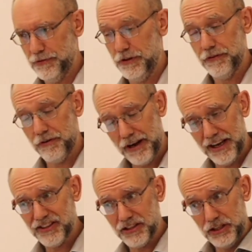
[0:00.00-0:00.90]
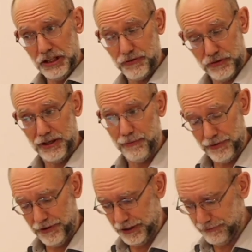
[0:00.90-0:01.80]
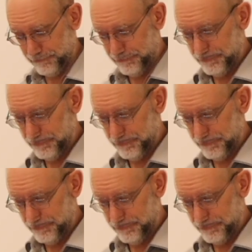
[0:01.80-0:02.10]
the veracity of something,